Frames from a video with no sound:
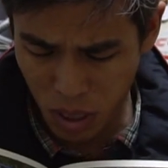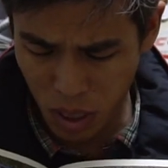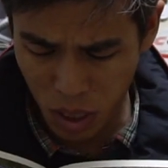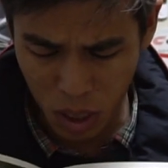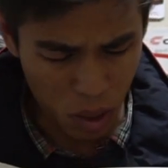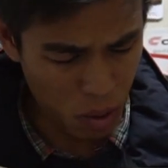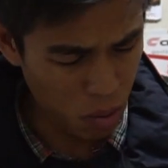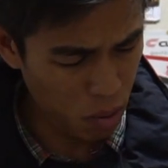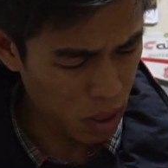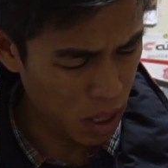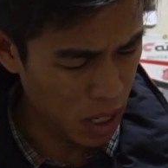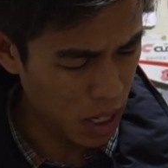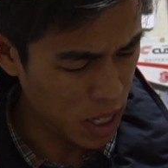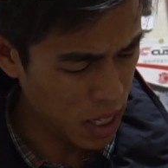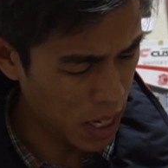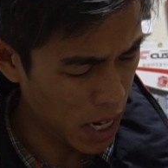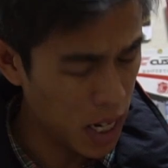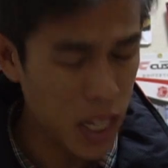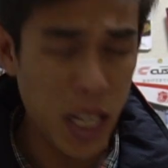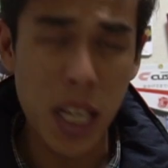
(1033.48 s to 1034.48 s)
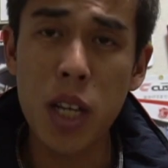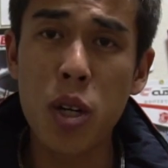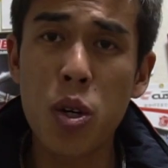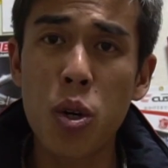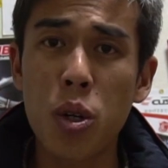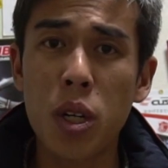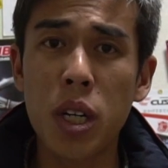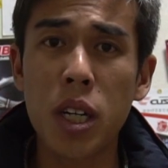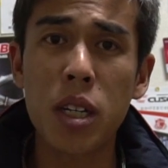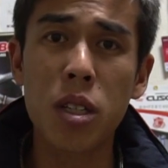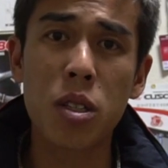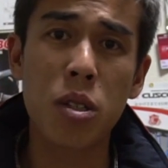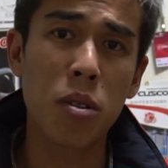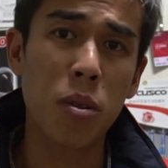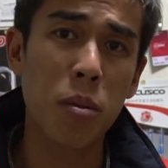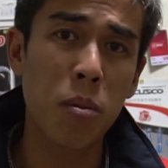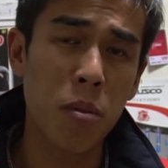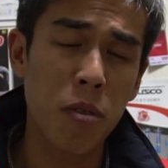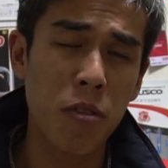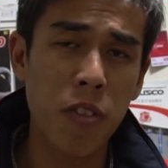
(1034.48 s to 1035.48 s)
you know, the Zenki, Koki, so
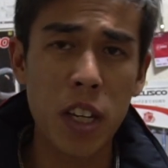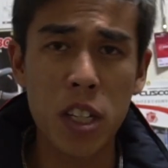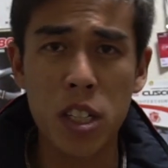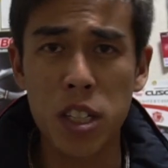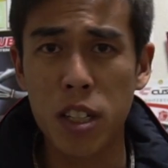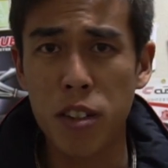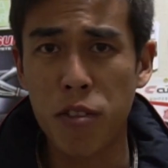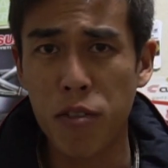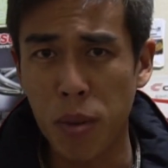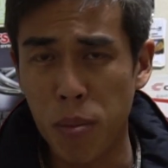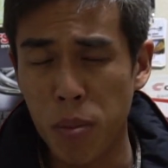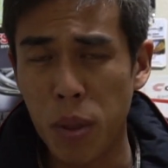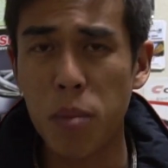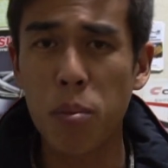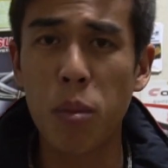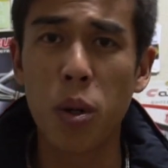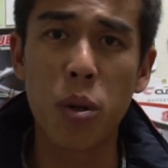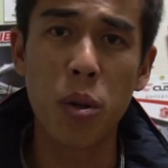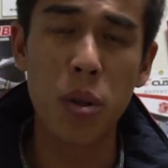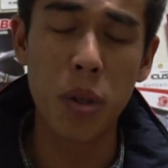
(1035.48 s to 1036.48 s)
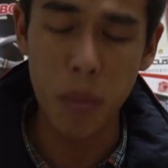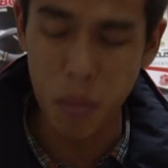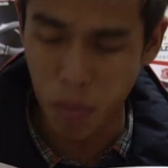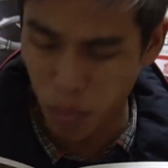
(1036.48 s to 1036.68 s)
the facelift, the mid-model,